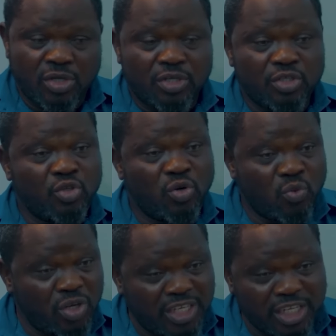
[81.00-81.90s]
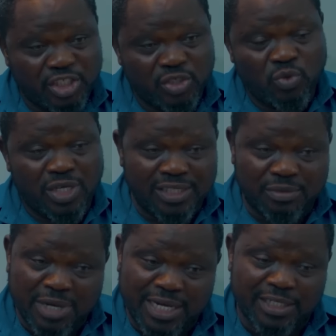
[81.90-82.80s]
You know, one day she will get
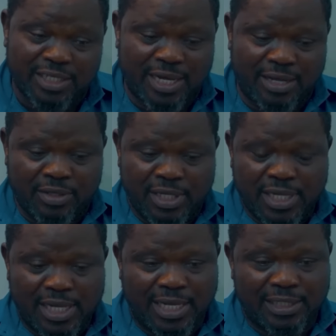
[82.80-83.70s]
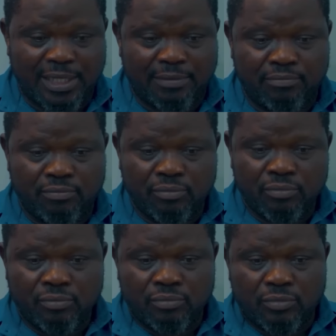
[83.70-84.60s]
married now and...
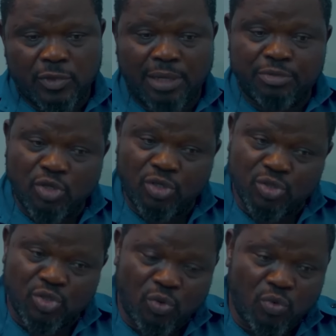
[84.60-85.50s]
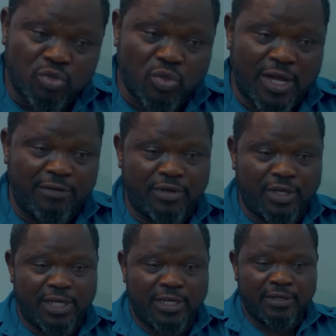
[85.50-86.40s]
I'm sure you don't want to have
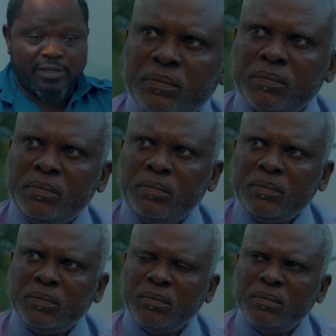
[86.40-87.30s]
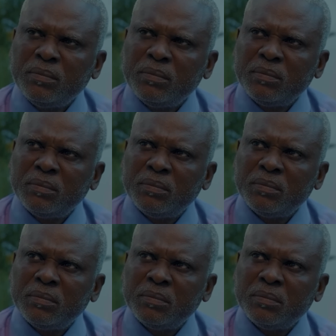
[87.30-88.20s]
a grand auntie living with
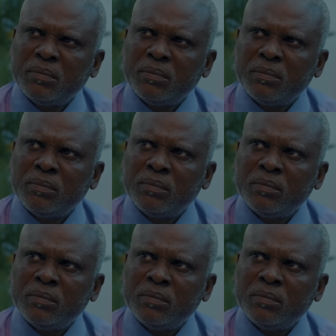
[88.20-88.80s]
you in the house